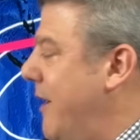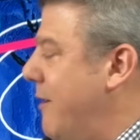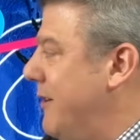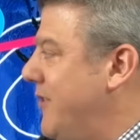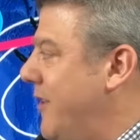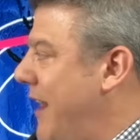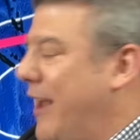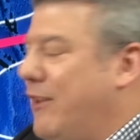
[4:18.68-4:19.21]
there is
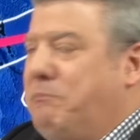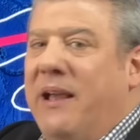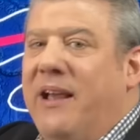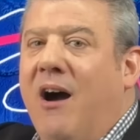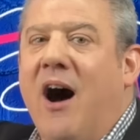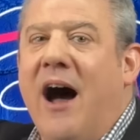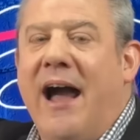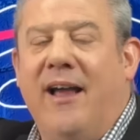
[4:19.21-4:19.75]
the next big
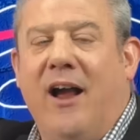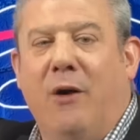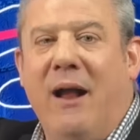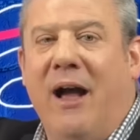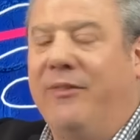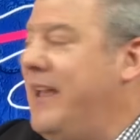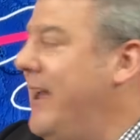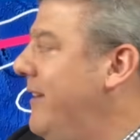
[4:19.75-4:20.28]
high
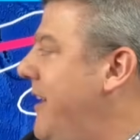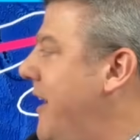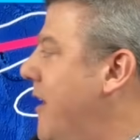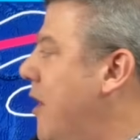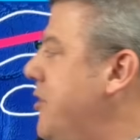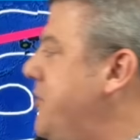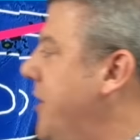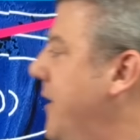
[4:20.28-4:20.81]
around the Indian
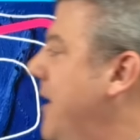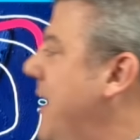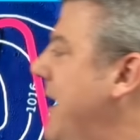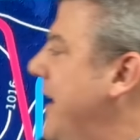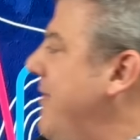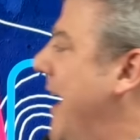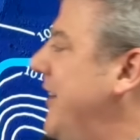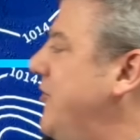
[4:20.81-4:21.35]
Ocean,
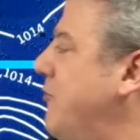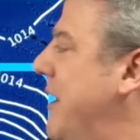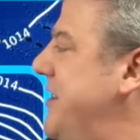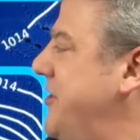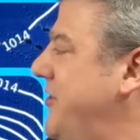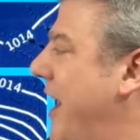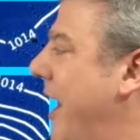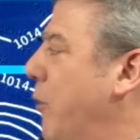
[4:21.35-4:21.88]
and that
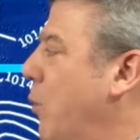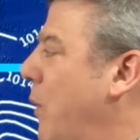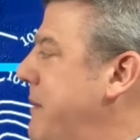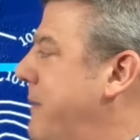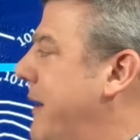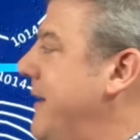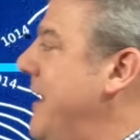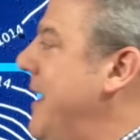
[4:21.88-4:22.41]
stretches out a wee
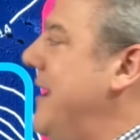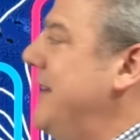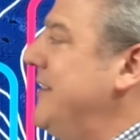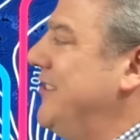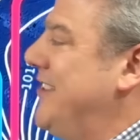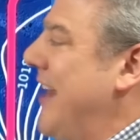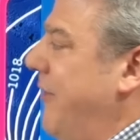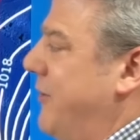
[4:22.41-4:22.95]
bit
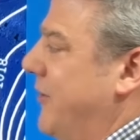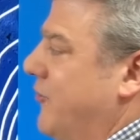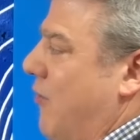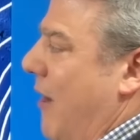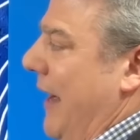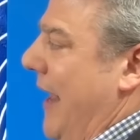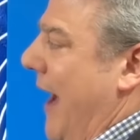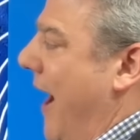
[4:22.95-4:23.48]
to South
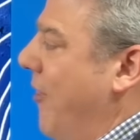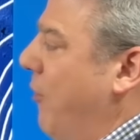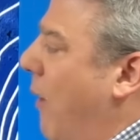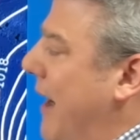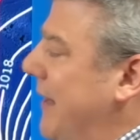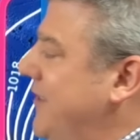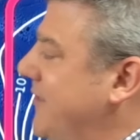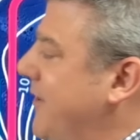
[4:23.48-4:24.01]
Australia.
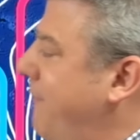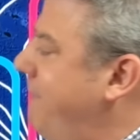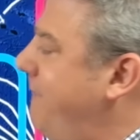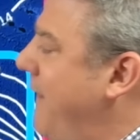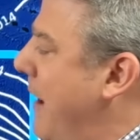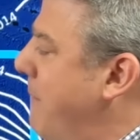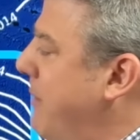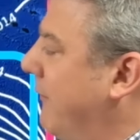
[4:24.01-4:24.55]
Otherwise, there's a
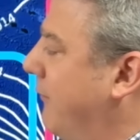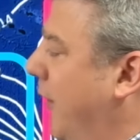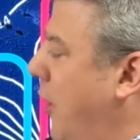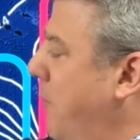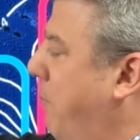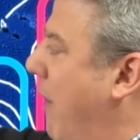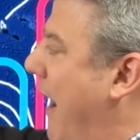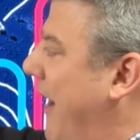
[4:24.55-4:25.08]
fair bit of
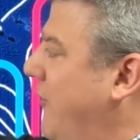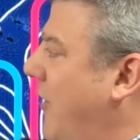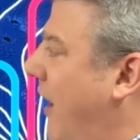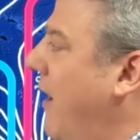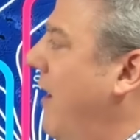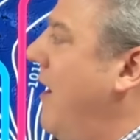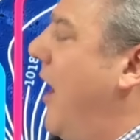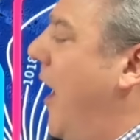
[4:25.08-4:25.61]
low
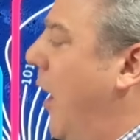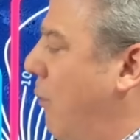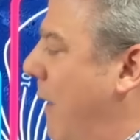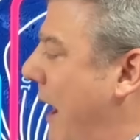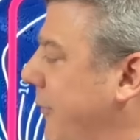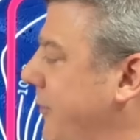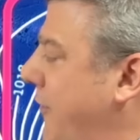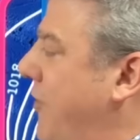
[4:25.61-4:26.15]
pressure
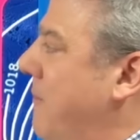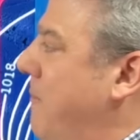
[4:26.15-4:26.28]
around at the